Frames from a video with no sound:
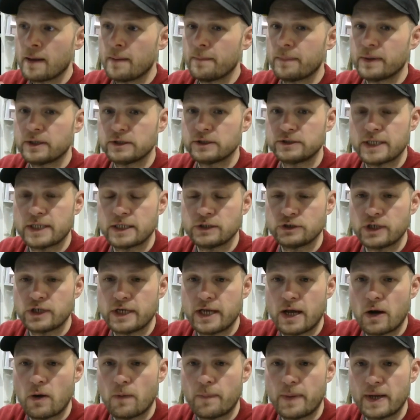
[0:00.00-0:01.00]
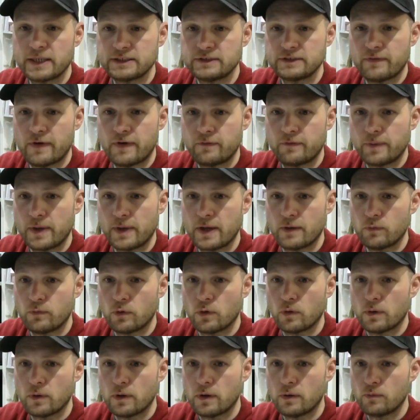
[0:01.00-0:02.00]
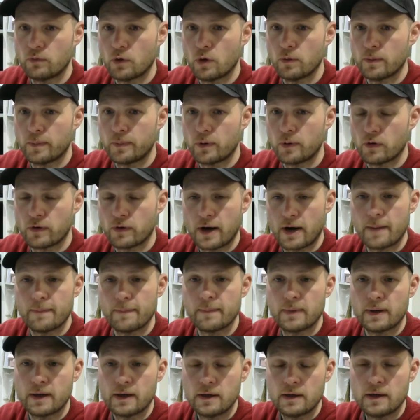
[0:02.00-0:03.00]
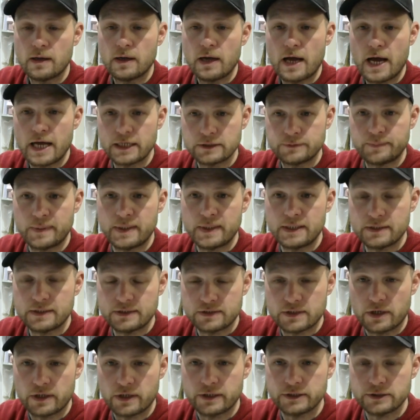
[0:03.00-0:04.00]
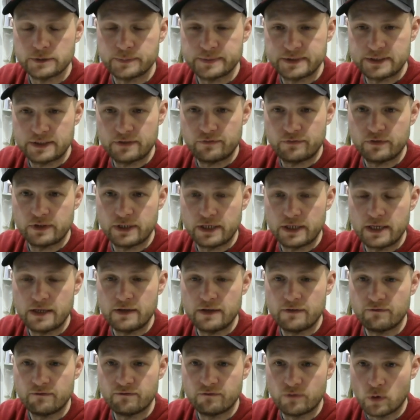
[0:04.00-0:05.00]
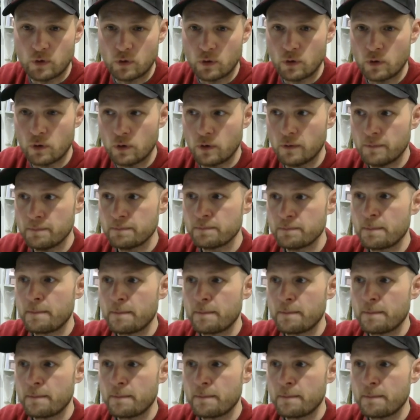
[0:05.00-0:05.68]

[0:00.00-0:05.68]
But essentially, our passive FBA enrollment program has been designed specifically for